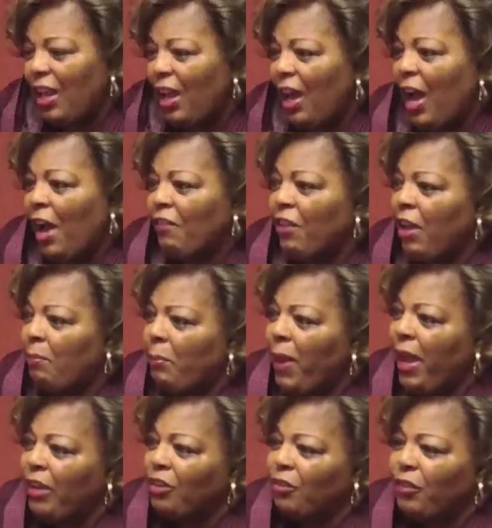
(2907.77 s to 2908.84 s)
I have a
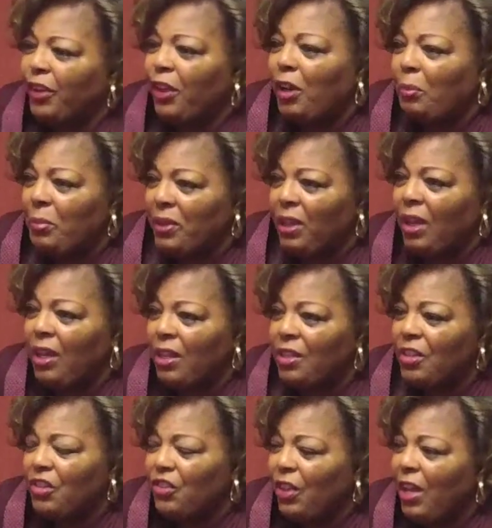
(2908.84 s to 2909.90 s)
passion for helping
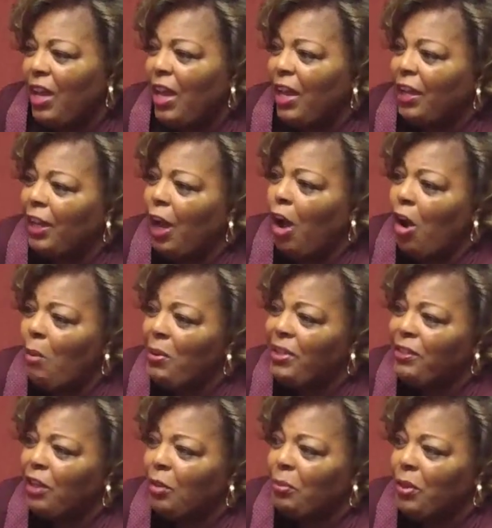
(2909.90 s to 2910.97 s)
others. And I always
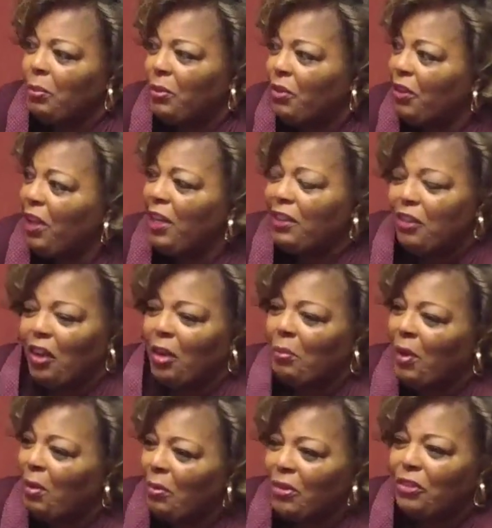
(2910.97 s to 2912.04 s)
tell people, you can't talk
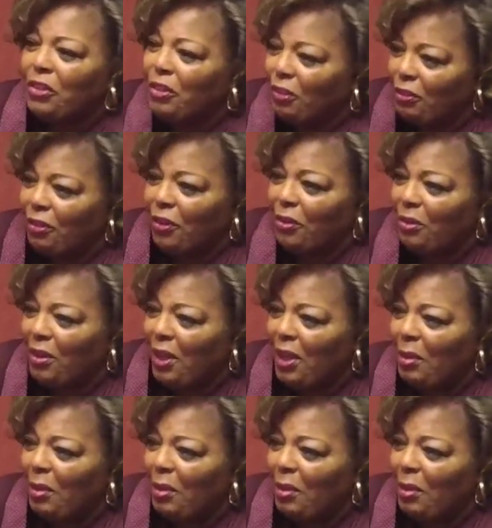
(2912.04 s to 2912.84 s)
about what you don't know.